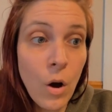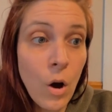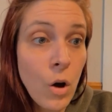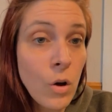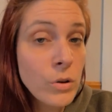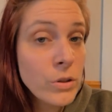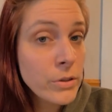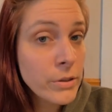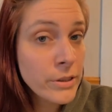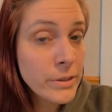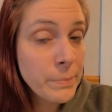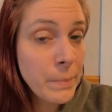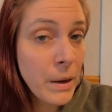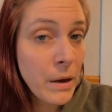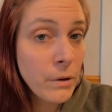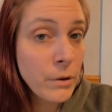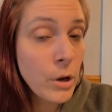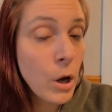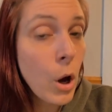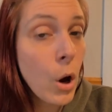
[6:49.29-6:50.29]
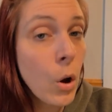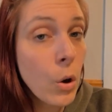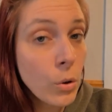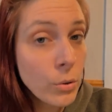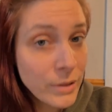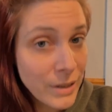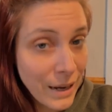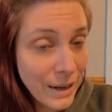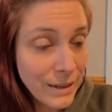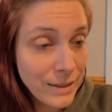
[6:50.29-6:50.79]
also spelled
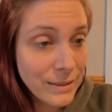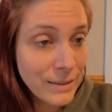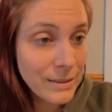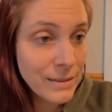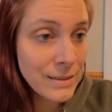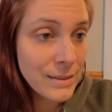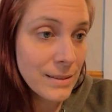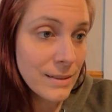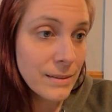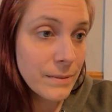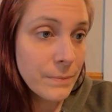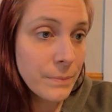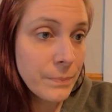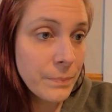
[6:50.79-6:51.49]
Odines,